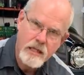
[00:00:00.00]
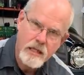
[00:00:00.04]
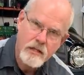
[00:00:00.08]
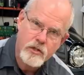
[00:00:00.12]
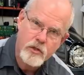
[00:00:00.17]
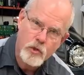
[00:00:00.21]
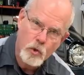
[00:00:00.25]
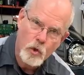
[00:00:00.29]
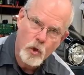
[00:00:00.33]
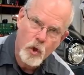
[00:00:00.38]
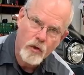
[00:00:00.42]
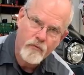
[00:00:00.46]
thing
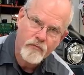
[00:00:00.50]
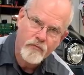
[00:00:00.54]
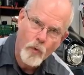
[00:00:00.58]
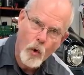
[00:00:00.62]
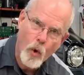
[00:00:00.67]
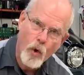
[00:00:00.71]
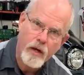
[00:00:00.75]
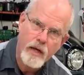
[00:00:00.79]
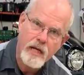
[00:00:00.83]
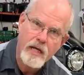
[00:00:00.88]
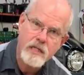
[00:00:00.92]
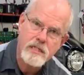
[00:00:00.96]
to look
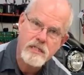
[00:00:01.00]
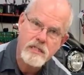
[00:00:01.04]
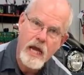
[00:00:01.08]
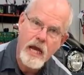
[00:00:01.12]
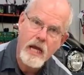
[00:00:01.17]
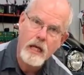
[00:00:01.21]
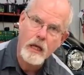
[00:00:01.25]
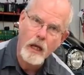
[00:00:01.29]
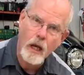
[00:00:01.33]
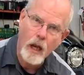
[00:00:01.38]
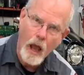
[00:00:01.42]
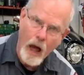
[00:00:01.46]
for is
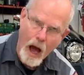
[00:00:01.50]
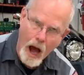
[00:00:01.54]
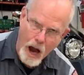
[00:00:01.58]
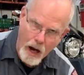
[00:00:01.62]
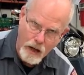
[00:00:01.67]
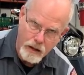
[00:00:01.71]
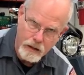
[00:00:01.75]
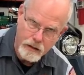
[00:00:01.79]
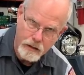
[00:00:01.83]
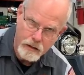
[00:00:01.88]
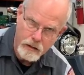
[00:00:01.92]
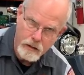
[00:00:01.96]
a
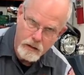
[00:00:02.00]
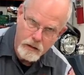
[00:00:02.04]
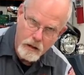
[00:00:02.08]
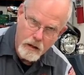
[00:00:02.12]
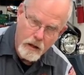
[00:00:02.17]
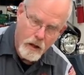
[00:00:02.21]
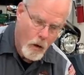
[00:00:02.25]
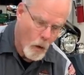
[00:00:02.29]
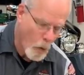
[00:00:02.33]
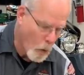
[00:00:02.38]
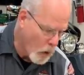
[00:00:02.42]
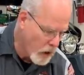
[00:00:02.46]
lock.
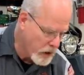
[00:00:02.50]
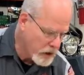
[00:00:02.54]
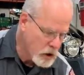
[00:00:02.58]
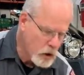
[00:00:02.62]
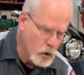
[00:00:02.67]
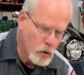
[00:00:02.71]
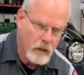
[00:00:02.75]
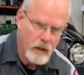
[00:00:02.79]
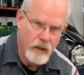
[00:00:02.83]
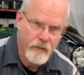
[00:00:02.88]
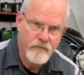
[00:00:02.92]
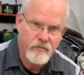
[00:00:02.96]
When
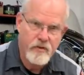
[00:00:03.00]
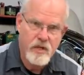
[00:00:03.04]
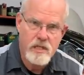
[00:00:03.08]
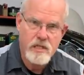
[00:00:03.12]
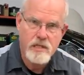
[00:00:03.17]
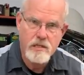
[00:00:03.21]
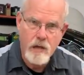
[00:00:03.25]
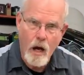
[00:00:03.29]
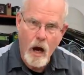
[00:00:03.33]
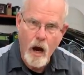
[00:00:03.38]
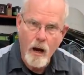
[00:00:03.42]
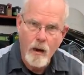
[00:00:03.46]
you lift
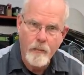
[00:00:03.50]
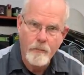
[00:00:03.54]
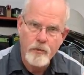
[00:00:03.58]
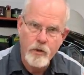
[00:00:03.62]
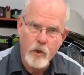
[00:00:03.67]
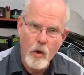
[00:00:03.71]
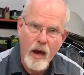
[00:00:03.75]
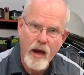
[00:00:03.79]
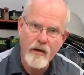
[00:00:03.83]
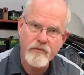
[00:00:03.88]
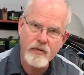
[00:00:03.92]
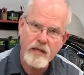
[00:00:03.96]
this up,
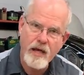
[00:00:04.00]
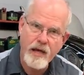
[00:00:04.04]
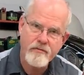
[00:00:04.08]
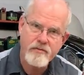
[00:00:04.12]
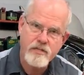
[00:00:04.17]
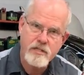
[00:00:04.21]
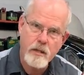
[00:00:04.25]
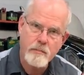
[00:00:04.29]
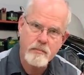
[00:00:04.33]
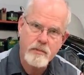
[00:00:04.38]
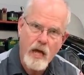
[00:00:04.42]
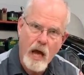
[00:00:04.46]
you have to have
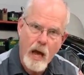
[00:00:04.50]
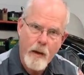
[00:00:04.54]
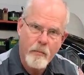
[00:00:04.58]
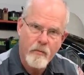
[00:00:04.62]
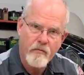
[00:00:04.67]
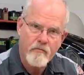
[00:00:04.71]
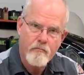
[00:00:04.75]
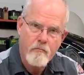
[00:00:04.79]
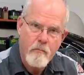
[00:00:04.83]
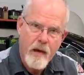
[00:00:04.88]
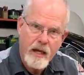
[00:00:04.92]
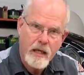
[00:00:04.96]
some type
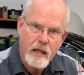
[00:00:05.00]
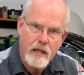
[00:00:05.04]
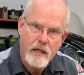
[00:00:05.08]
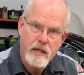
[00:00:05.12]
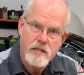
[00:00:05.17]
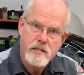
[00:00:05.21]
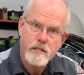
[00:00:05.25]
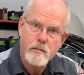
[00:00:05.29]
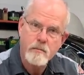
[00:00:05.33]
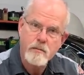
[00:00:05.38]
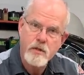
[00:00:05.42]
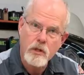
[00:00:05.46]
of
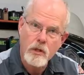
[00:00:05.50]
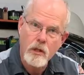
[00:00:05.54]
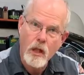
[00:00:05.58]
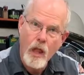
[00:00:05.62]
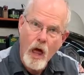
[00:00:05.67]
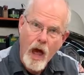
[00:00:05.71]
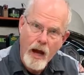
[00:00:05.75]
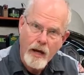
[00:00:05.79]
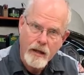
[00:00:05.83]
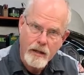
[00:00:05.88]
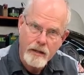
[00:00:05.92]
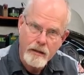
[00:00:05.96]
mechanism to
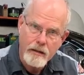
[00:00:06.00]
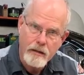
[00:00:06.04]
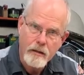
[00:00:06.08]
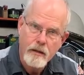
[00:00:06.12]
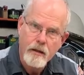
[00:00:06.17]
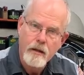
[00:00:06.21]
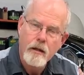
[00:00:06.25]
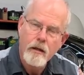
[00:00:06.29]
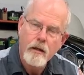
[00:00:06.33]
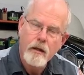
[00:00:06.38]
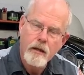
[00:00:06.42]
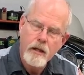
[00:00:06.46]
lock it.
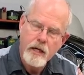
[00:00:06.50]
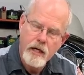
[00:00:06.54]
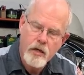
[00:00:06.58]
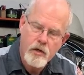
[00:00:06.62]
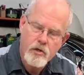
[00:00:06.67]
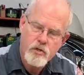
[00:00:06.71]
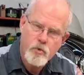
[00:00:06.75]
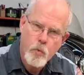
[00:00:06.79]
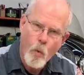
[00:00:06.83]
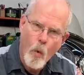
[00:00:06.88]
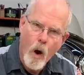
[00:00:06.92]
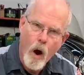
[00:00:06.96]

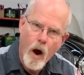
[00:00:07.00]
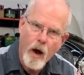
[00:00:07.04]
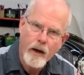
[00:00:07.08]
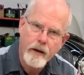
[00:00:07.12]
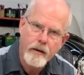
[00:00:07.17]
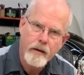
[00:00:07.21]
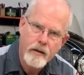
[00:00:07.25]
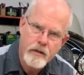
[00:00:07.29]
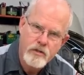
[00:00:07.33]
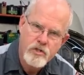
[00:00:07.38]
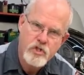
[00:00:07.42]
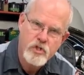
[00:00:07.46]
Here's
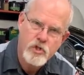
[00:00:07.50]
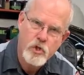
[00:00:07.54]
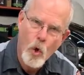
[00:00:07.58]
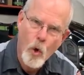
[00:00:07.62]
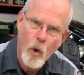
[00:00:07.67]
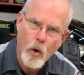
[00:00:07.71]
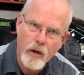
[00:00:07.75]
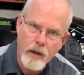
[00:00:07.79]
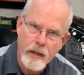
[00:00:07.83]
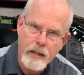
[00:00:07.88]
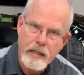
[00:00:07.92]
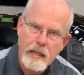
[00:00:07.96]
why.
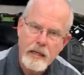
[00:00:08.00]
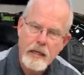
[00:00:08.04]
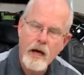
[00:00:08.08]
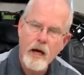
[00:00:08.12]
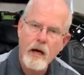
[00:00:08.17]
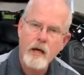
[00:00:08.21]
Story: